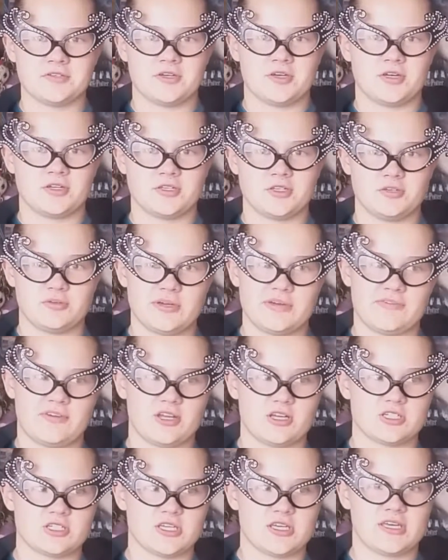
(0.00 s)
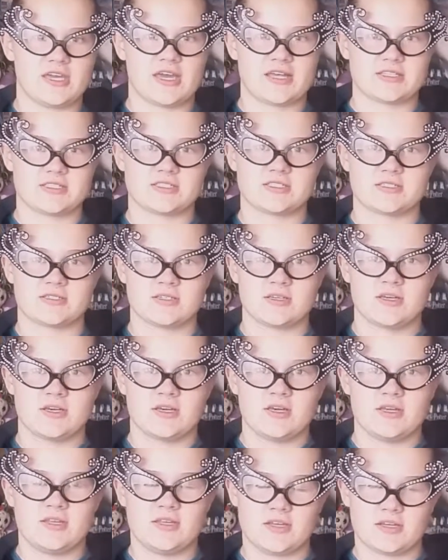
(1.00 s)
and Newt eventually gets
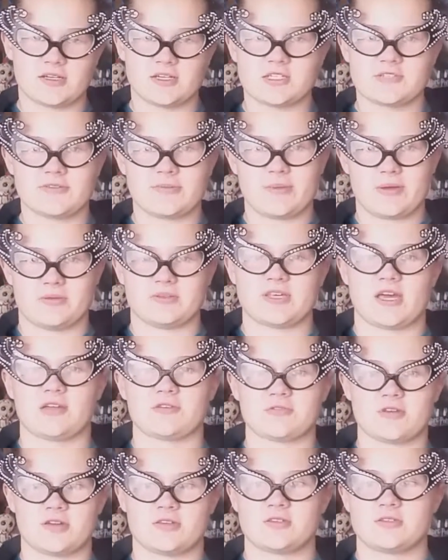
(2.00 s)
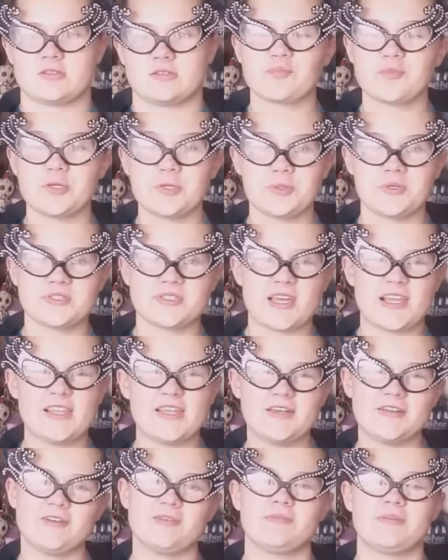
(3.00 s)
Nicholas Flamel's address. Newt is a
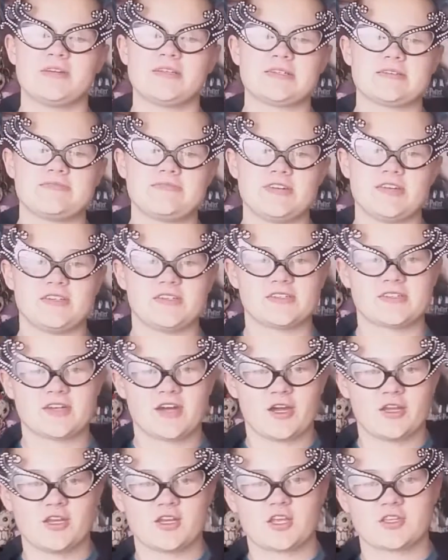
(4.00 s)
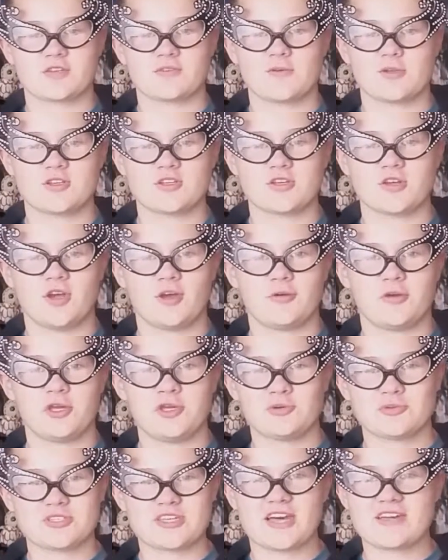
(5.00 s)
little bit defeated, kind of doesn't want to go.
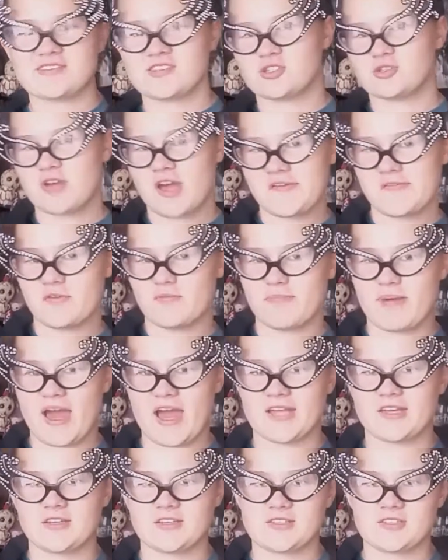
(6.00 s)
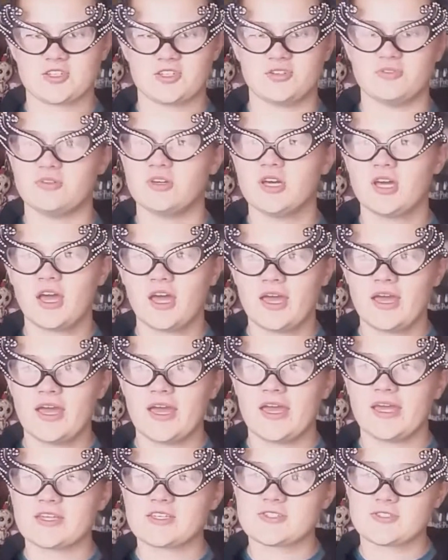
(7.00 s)
He also has a travel ban, so
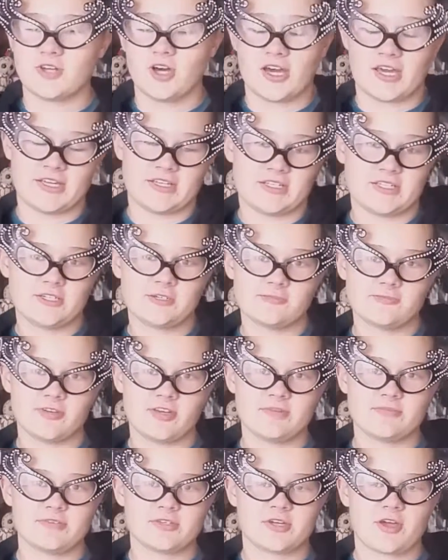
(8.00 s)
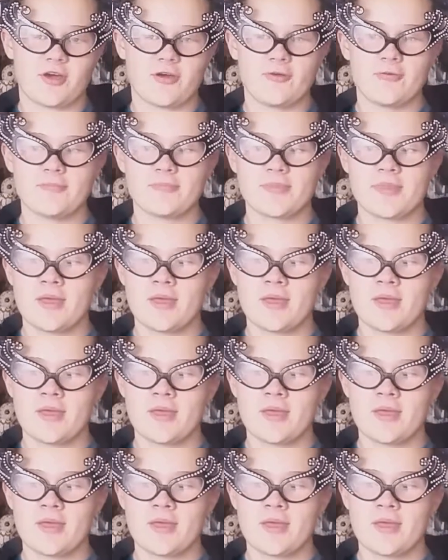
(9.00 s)
it's not ideal for him to go.